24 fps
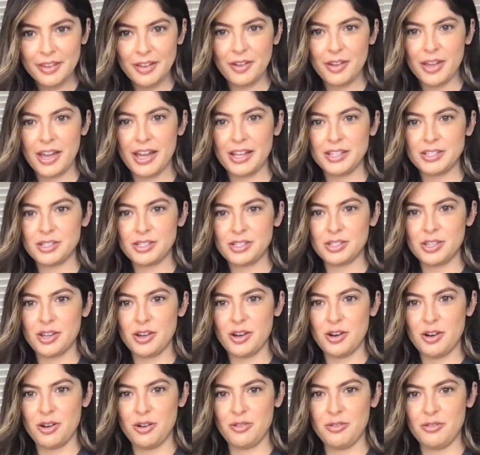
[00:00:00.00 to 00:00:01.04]
Okay,
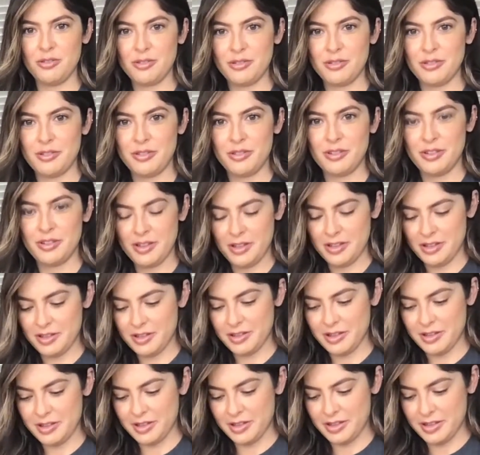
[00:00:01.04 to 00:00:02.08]
so
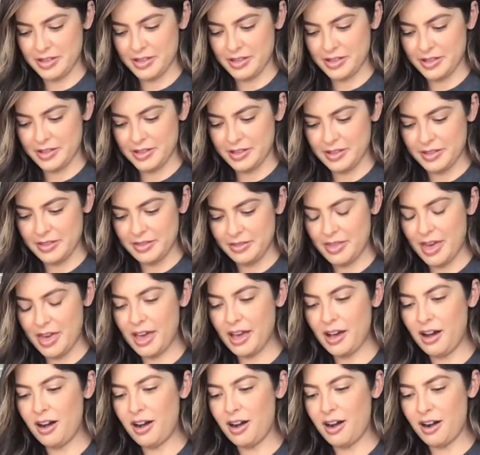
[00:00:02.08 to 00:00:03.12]
they
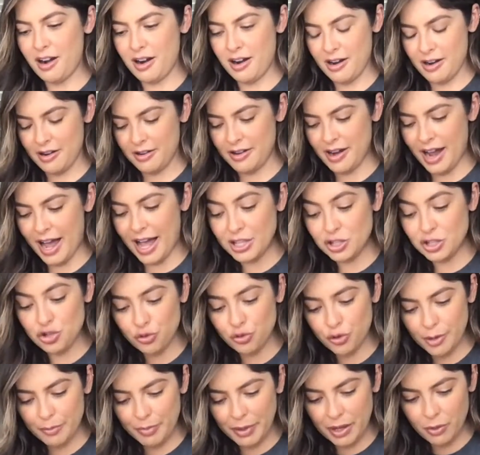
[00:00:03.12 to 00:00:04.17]
are not
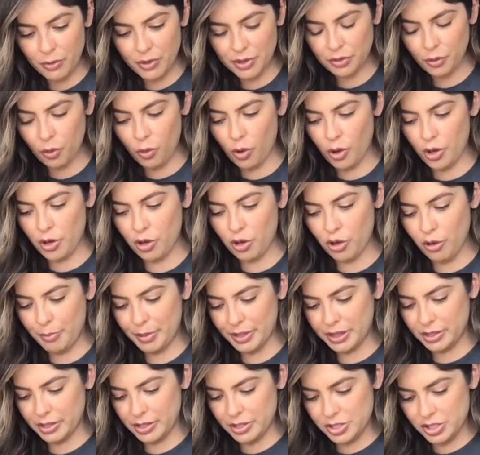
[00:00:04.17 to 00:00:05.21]
dripping with oil,
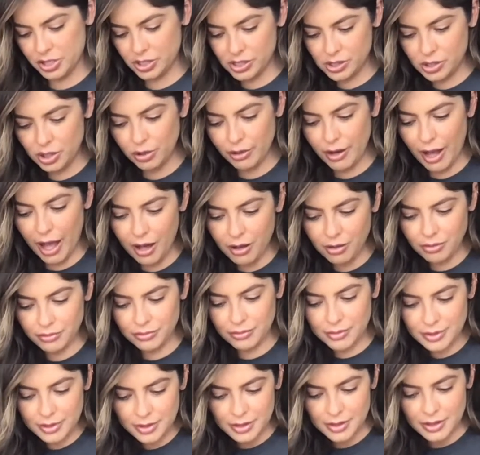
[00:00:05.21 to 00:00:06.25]
but they're just, you know,